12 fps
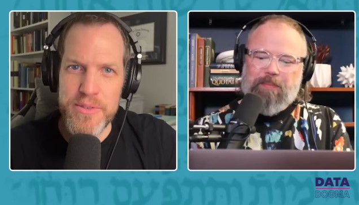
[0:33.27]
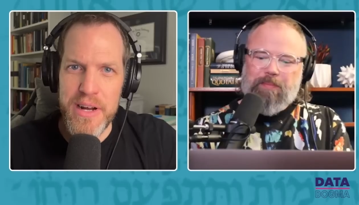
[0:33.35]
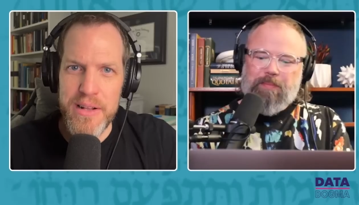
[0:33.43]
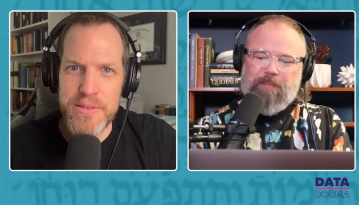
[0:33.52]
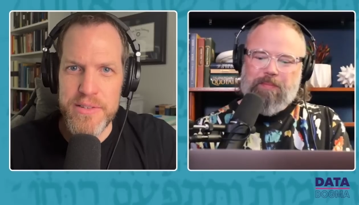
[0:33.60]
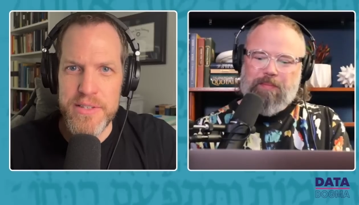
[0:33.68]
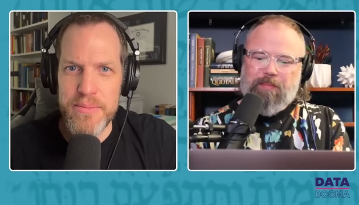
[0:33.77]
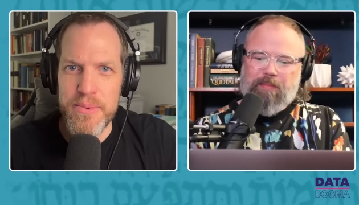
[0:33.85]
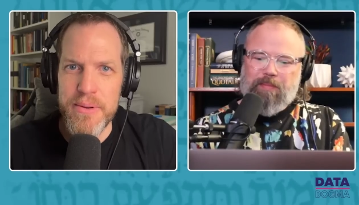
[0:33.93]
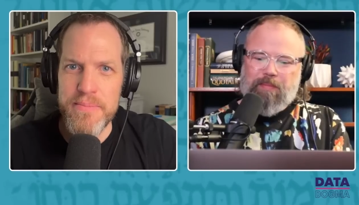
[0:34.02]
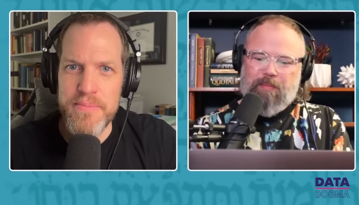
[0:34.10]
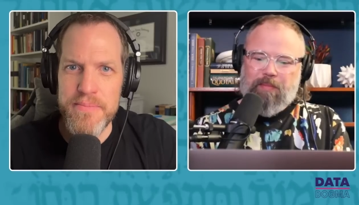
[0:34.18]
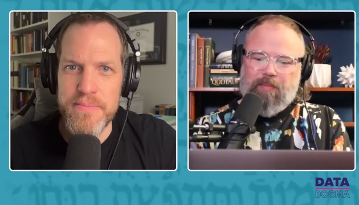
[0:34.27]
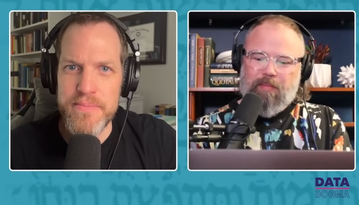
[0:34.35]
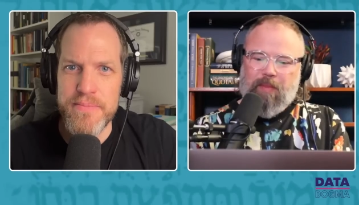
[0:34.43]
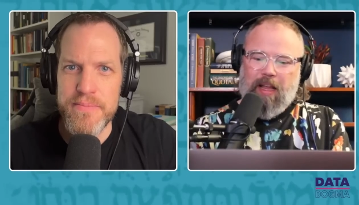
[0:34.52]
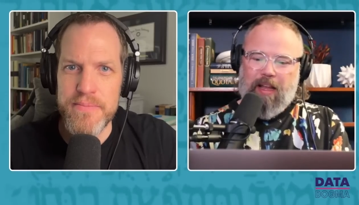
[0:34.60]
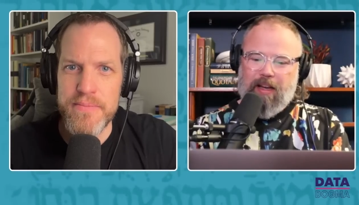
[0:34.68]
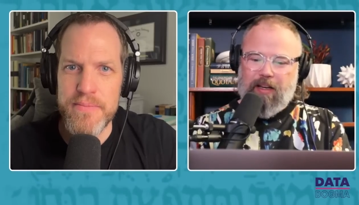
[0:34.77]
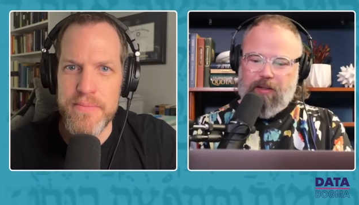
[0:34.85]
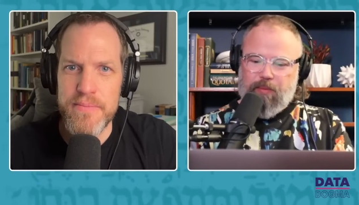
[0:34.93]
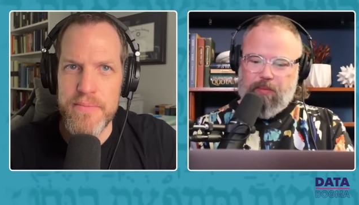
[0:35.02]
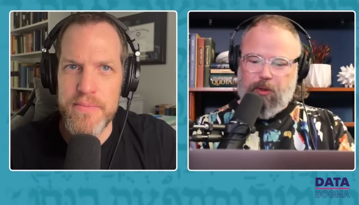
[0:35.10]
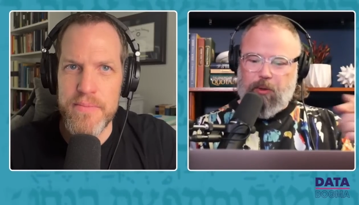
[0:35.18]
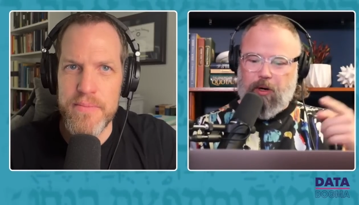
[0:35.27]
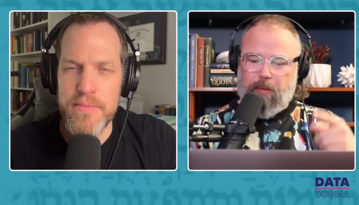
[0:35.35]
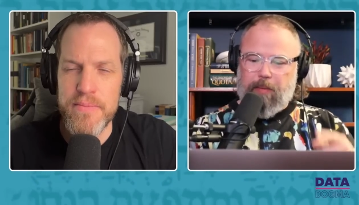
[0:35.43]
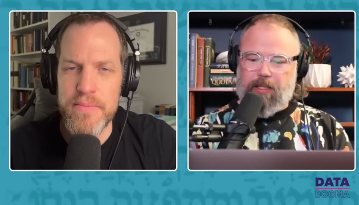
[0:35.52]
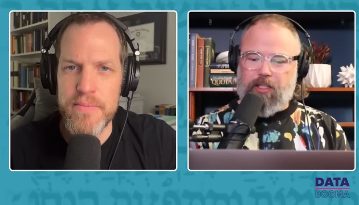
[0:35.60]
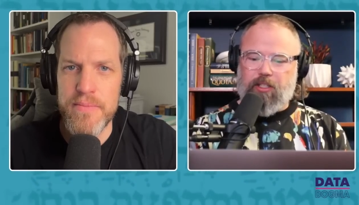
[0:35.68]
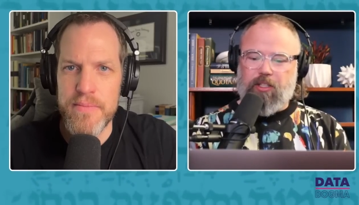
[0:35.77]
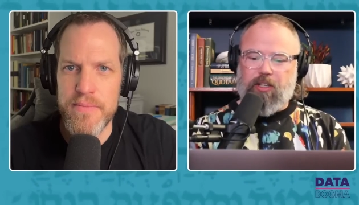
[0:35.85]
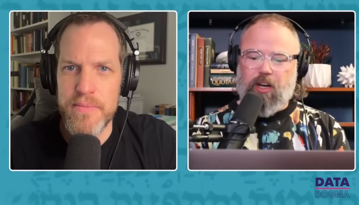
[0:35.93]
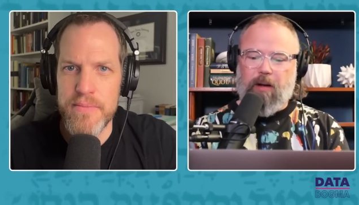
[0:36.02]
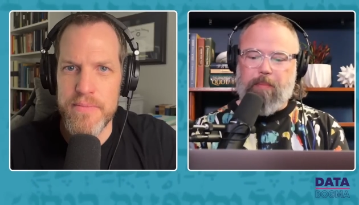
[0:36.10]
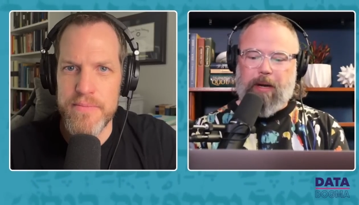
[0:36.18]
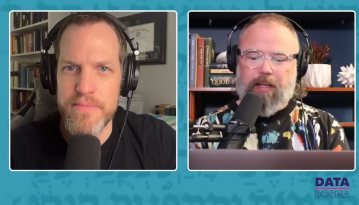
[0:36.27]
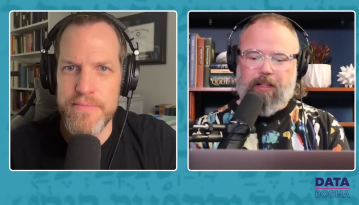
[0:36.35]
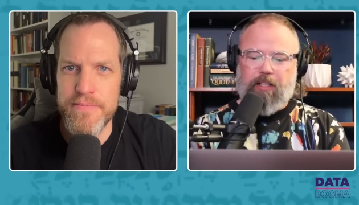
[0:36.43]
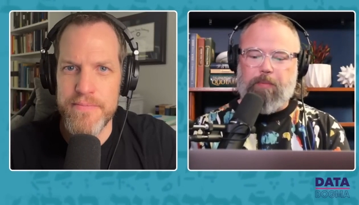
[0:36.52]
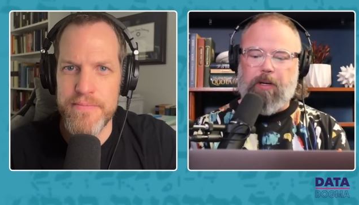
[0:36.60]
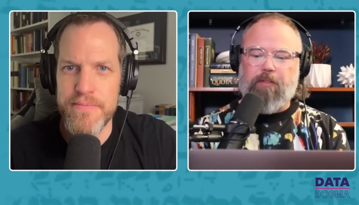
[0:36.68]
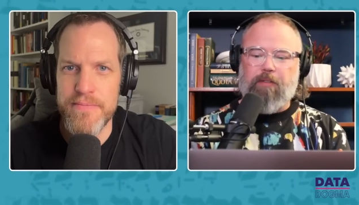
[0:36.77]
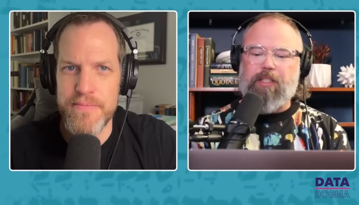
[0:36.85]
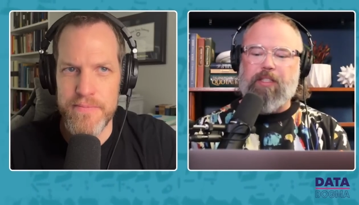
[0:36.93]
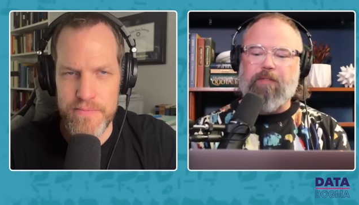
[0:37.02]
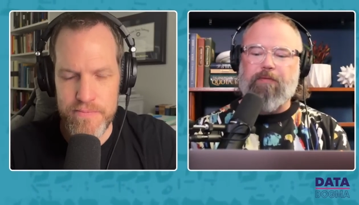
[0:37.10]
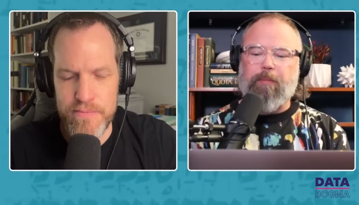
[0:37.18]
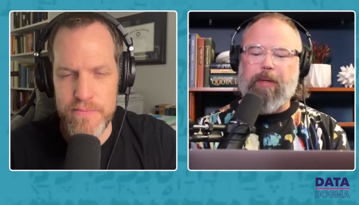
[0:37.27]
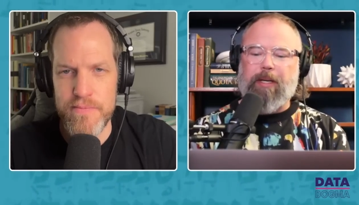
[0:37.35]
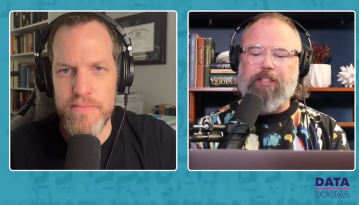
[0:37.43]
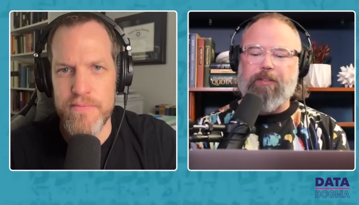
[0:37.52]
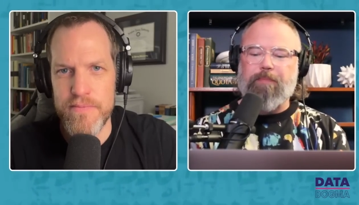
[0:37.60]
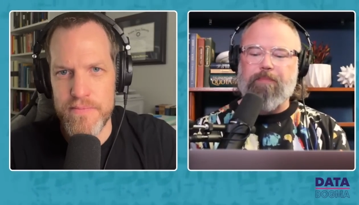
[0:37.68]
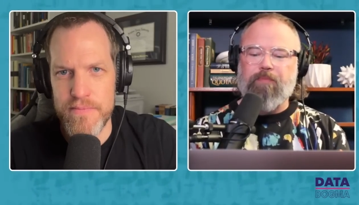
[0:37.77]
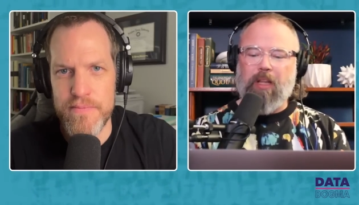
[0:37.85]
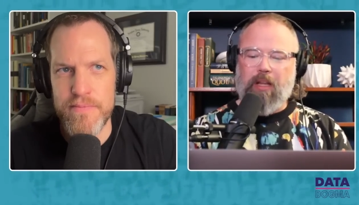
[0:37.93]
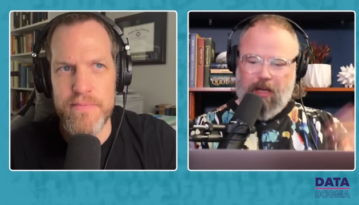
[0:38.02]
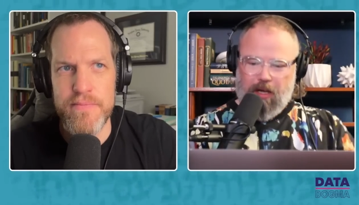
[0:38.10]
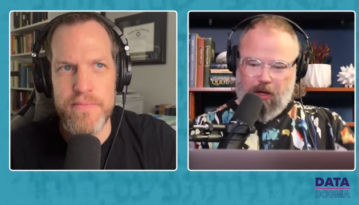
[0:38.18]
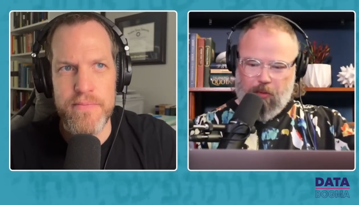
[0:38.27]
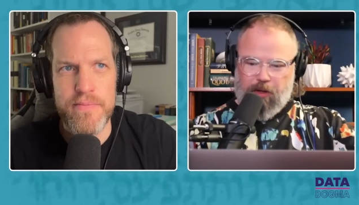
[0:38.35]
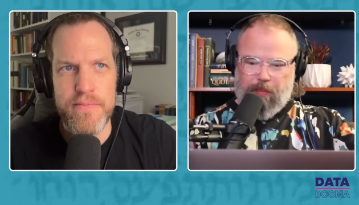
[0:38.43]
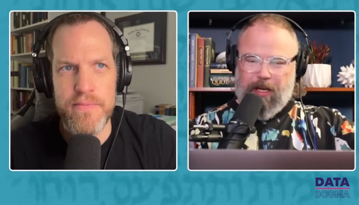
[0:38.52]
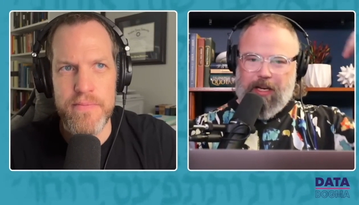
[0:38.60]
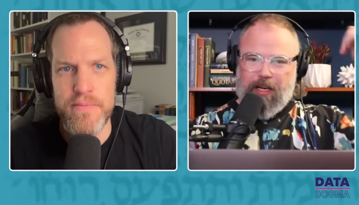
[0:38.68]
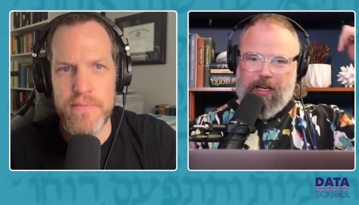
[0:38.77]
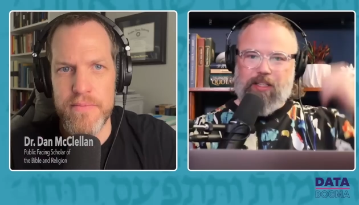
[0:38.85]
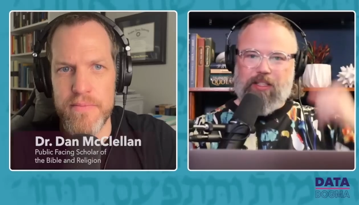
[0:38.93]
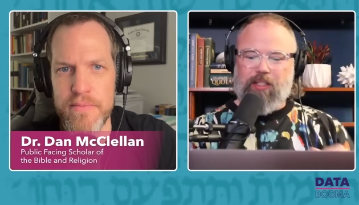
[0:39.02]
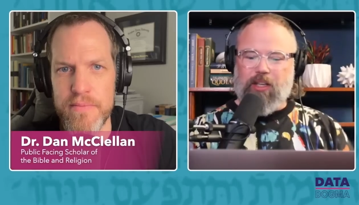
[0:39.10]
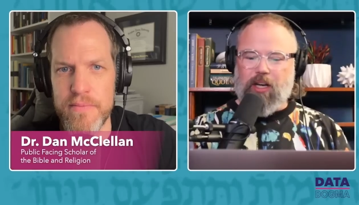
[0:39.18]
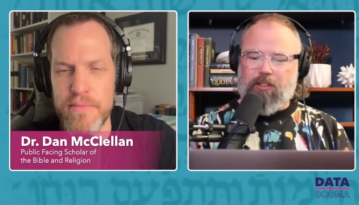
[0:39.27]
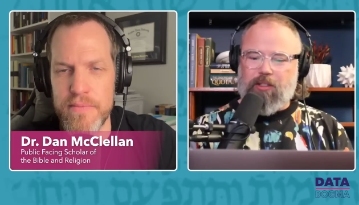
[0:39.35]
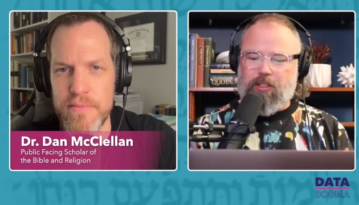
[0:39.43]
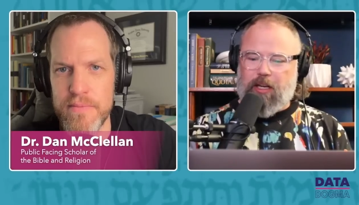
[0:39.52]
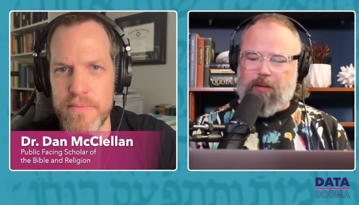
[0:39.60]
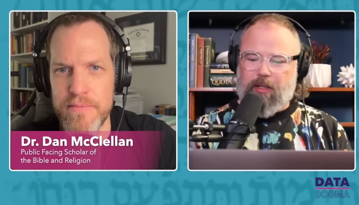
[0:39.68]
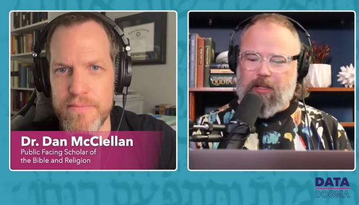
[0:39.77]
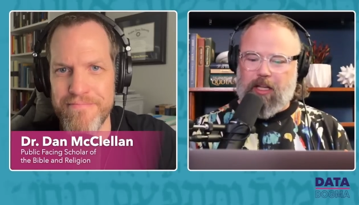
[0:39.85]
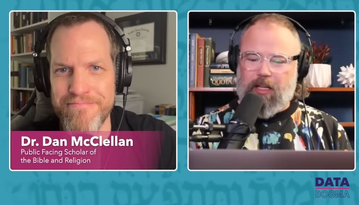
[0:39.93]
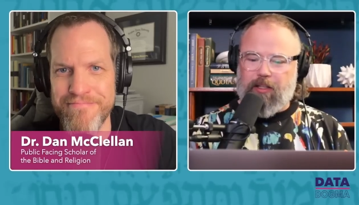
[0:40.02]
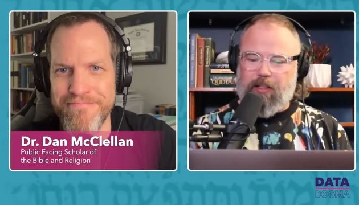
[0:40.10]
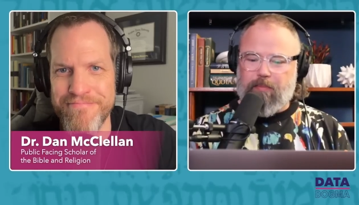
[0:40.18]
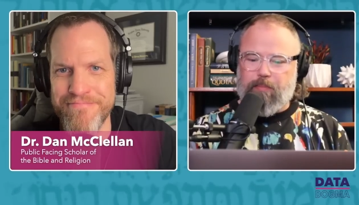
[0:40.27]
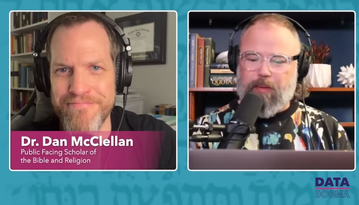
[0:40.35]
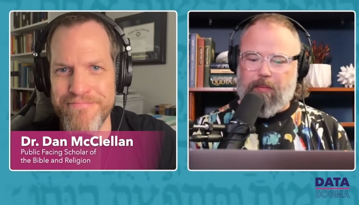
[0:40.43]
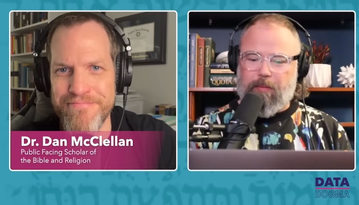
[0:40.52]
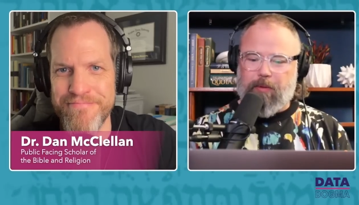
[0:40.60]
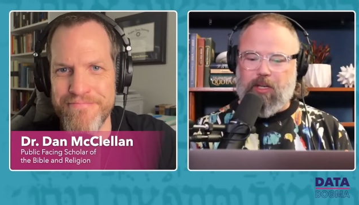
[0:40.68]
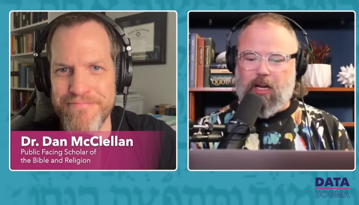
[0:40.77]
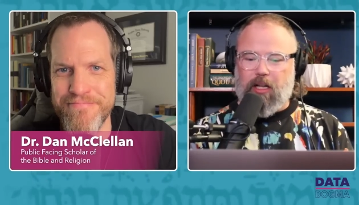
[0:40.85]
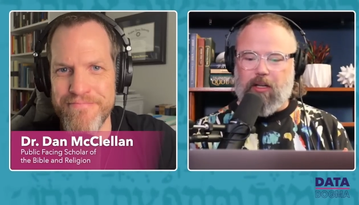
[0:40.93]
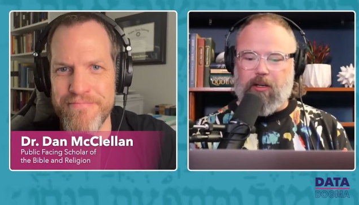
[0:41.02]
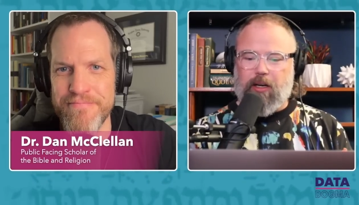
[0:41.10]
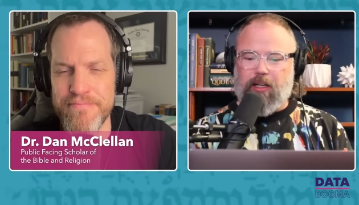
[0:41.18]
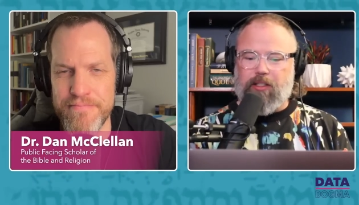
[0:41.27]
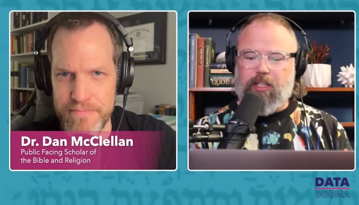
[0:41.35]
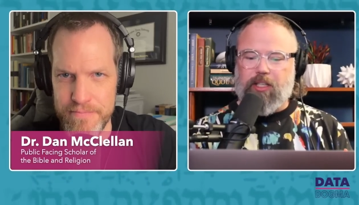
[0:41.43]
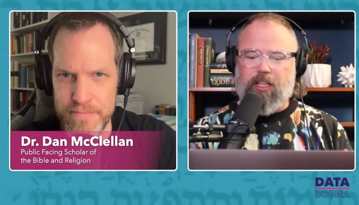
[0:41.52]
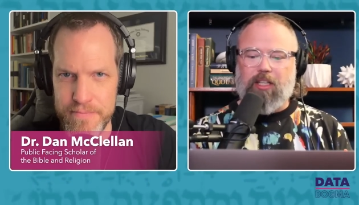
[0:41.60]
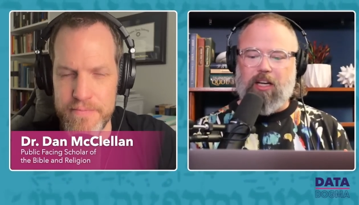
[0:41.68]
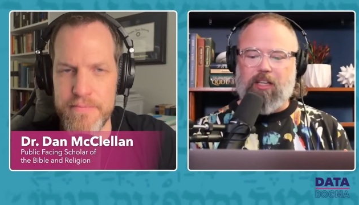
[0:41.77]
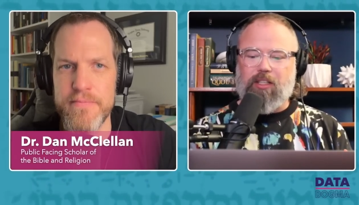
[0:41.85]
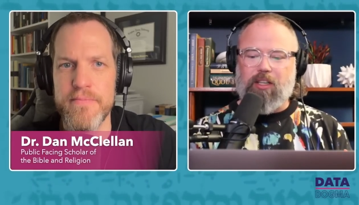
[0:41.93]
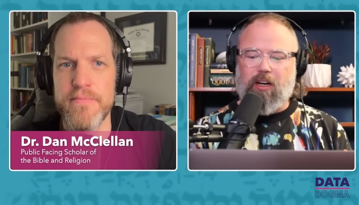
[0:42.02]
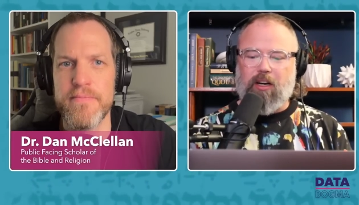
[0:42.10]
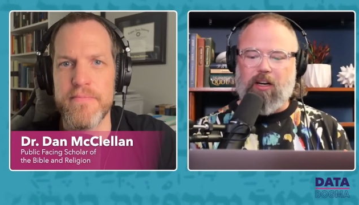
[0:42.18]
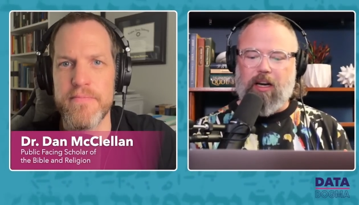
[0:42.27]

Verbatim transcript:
Speaker 1: scholarship and do our best to combat the spread of misinformation. With me is Dr. Dan McClellan, Bible scholar and TikTok star,